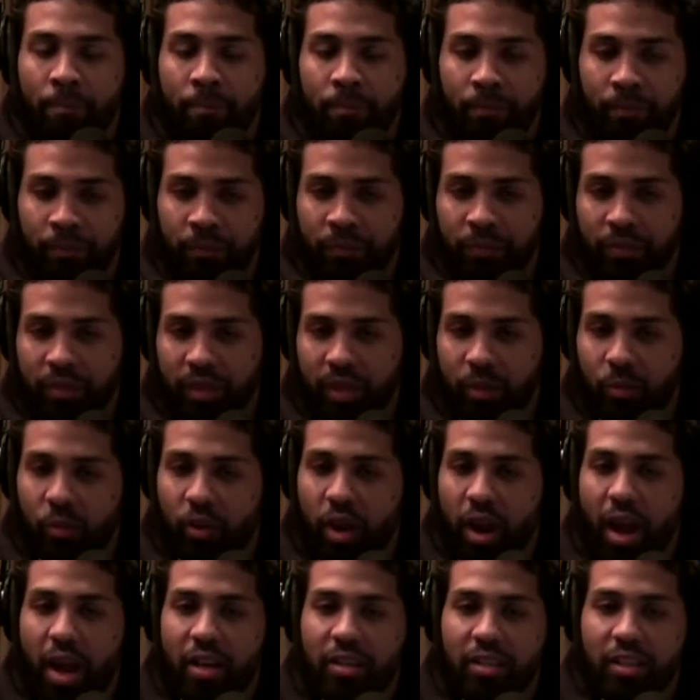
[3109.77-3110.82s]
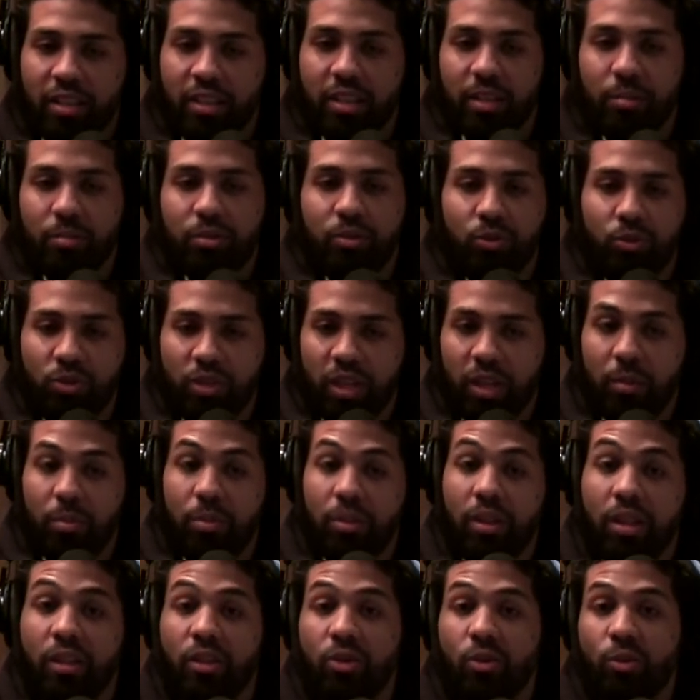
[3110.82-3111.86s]
Then we're asking them to take
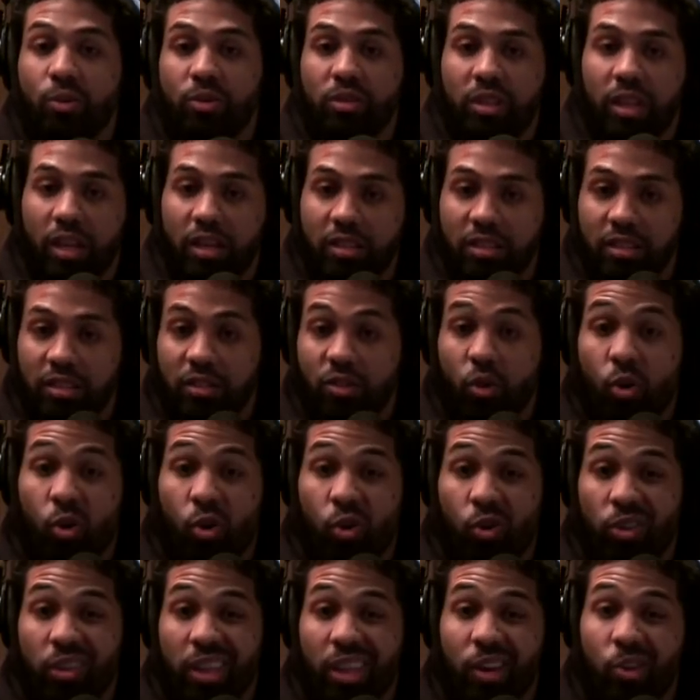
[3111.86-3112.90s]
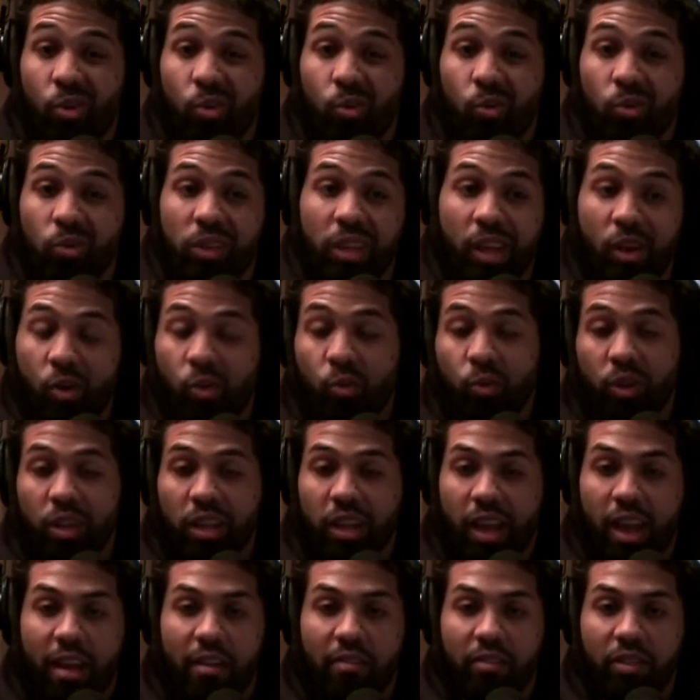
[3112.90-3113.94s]
political stances on, they don't, they don't
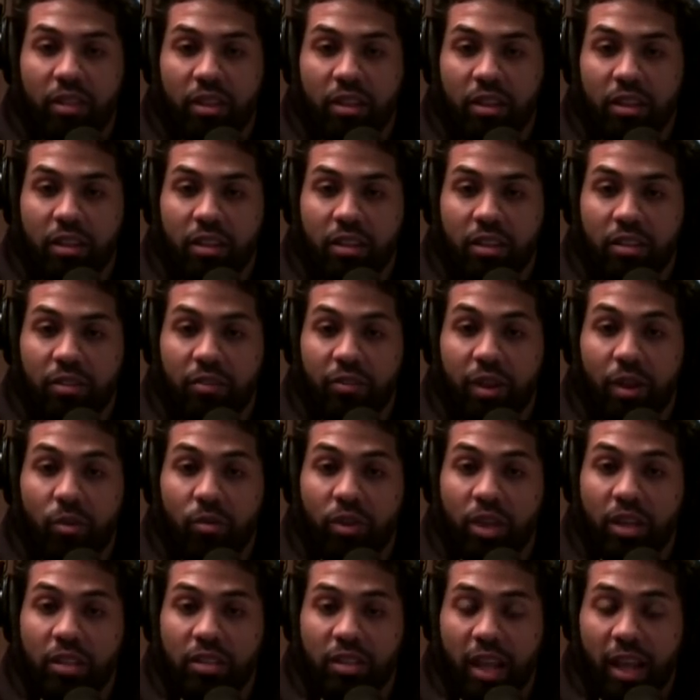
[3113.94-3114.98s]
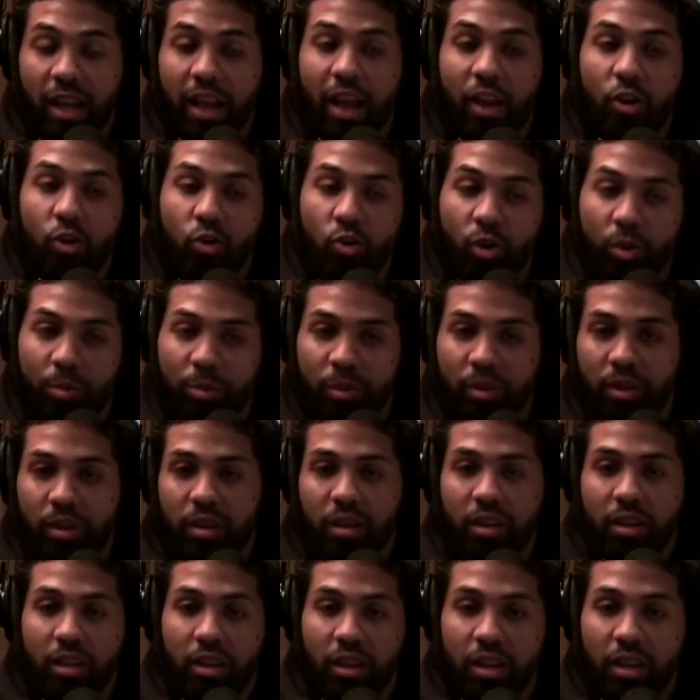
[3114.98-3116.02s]
really have the, the foundation. Like I grew up in
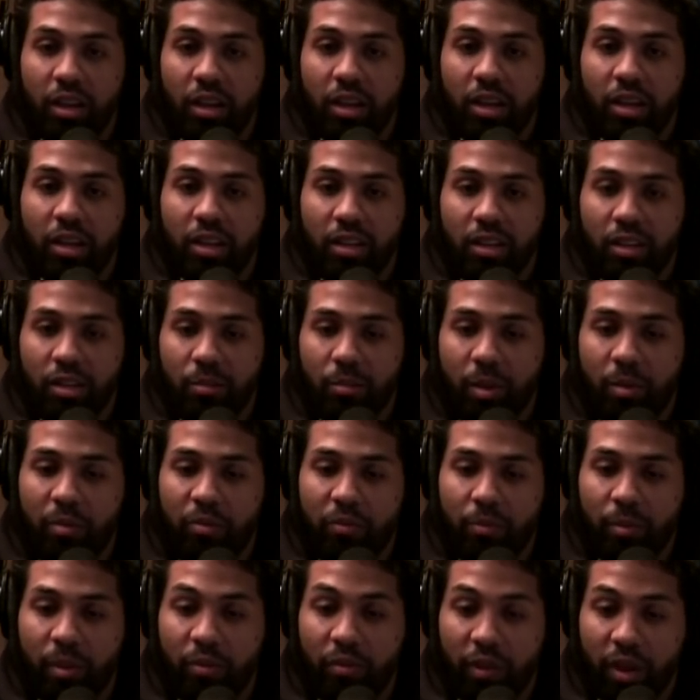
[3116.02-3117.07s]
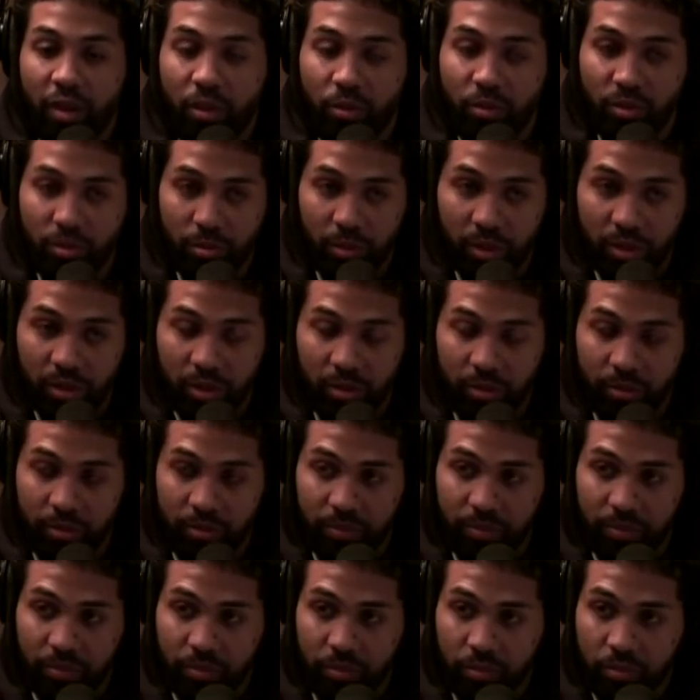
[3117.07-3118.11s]
a, in a, my, my father was Muslim.
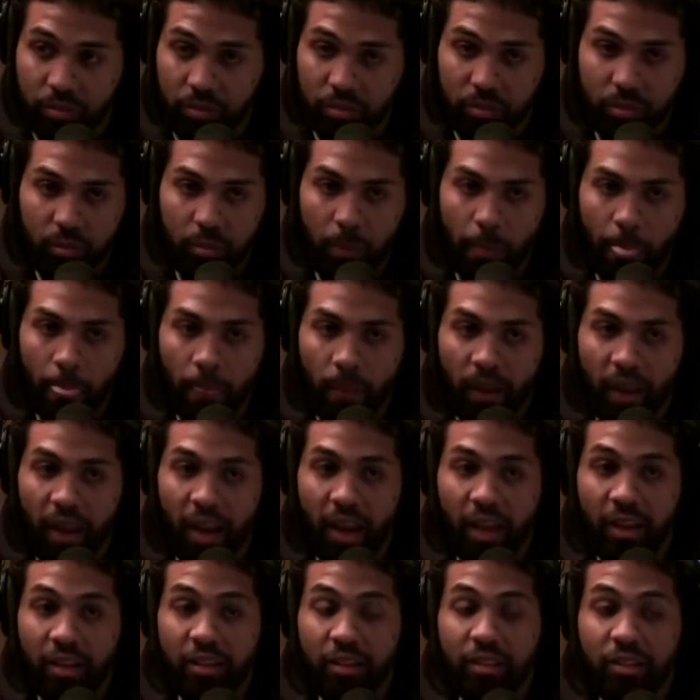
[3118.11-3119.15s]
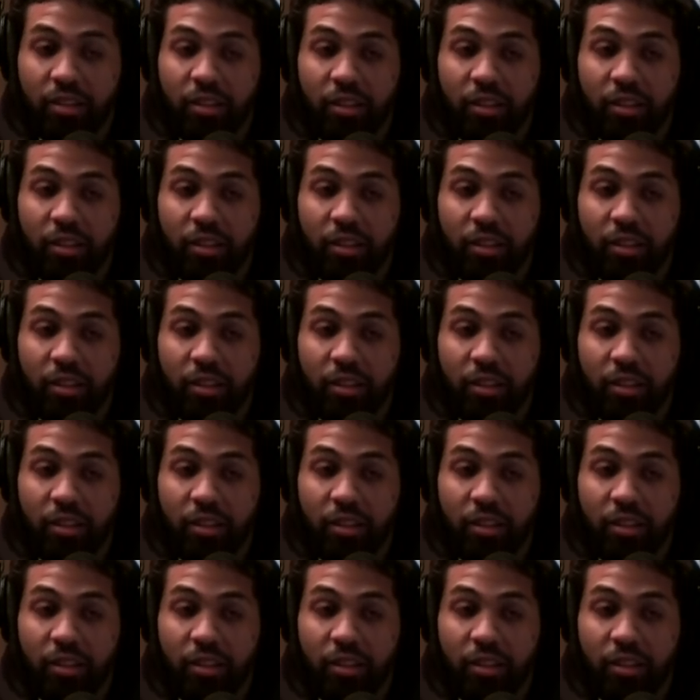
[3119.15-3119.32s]
And